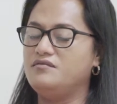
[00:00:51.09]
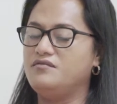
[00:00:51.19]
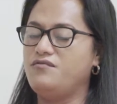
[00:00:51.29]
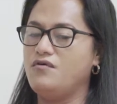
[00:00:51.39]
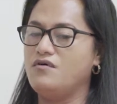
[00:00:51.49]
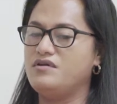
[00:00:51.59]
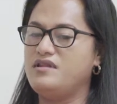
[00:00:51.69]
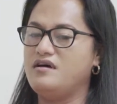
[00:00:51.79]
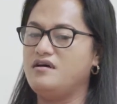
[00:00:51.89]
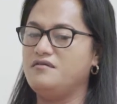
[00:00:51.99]
for
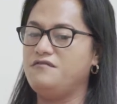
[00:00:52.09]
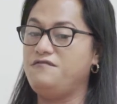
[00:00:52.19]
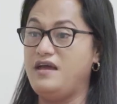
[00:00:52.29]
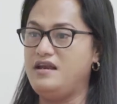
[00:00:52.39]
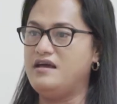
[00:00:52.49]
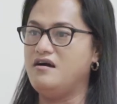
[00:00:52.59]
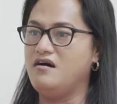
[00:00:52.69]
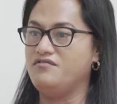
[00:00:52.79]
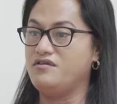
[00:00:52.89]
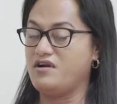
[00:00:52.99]
the failure
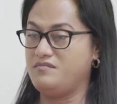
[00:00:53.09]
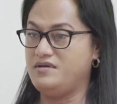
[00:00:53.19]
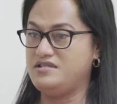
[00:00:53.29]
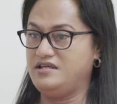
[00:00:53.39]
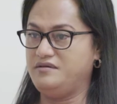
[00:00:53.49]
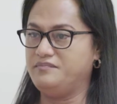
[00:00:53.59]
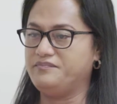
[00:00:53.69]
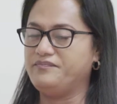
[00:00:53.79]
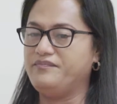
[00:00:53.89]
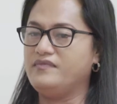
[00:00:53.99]
of the rugby
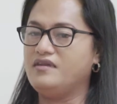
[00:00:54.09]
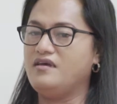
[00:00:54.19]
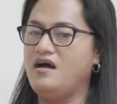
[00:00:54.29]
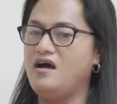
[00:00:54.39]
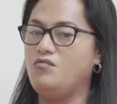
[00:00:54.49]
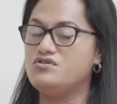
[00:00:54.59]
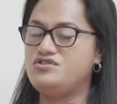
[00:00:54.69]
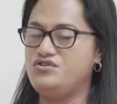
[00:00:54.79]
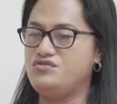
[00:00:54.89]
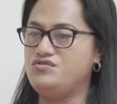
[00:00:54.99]
team was
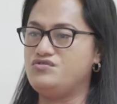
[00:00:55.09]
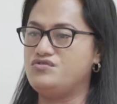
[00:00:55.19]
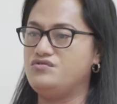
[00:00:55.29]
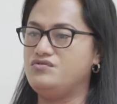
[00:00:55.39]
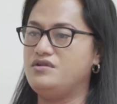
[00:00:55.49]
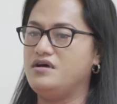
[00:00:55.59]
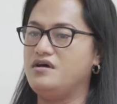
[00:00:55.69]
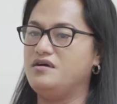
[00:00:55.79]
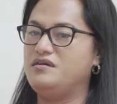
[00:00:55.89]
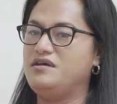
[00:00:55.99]
due to
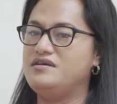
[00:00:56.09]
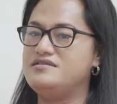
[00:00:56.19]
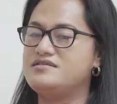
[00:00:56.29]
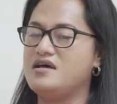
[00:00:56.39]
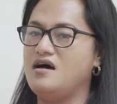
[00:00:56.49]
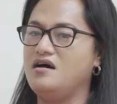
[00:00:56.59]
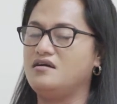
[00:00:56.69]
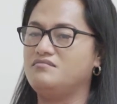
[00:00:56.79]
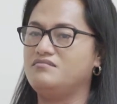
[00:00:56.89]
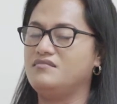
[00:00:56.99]
his
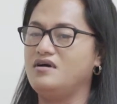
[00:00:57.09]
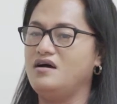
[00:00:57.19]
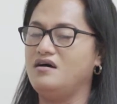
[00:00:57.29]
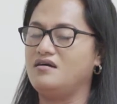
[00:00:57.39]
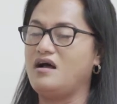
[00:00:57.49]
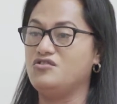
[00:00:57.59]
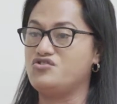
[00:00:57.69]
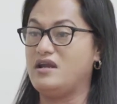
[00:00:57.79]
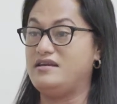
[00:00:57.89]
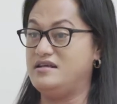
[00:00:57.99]

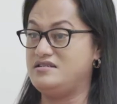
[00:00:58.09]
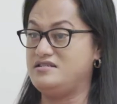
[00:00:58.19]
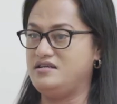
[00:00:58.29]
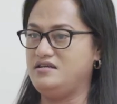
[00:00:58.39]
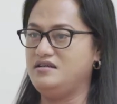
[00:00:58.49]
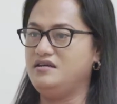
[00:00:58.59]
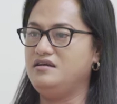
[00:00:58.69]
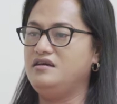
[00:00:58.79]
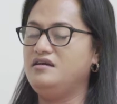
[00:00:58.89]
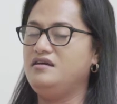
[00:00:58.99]
cultural identity,
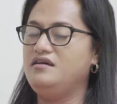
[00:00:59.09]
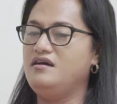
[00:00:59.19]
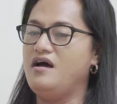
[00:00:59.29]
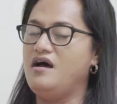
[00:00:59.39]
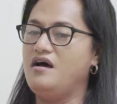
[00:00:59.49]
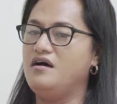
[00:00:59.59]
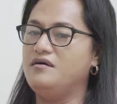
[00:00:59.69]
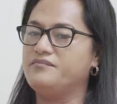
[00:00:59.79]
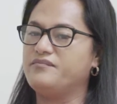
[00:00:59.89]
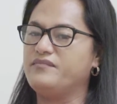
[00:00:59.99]

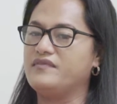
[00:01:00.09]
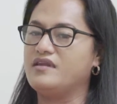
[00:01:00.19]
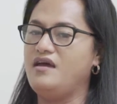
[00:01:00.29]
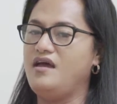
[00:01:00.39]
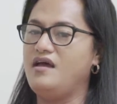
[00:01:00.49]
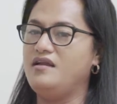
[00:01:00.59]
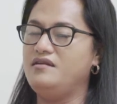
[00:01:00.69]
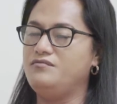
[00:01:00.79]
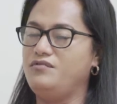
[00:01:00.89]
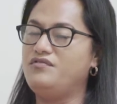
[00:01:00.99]

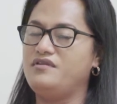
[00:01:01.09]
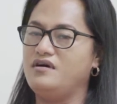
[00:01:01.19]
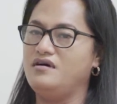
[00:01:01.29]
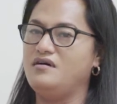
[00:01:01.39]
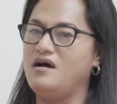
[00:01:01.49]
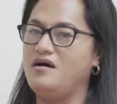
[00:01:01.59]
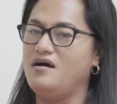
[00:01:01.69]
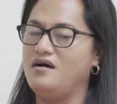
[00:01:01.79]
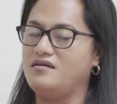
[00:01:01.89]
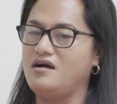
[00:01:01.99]
and with the
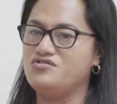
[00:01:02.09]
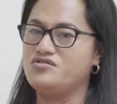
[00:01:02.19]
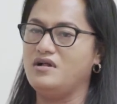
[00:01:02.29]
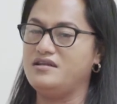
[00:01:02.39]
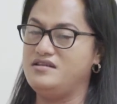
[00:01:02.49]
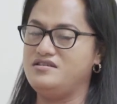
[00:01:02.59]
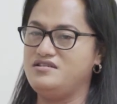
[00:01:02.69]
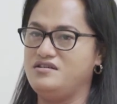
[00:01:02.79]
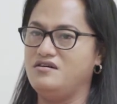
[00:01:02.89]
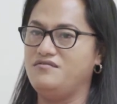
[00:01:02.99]
cultural
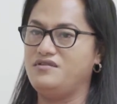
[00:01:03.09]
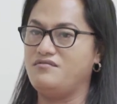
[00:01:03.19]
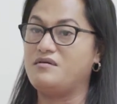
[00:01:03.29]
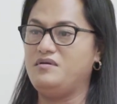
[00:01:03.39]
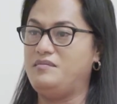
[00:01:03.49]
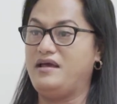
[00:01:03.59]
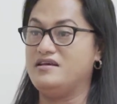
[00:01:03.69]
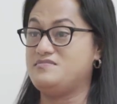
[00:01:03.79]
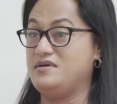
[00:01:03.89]
identity of the rugby players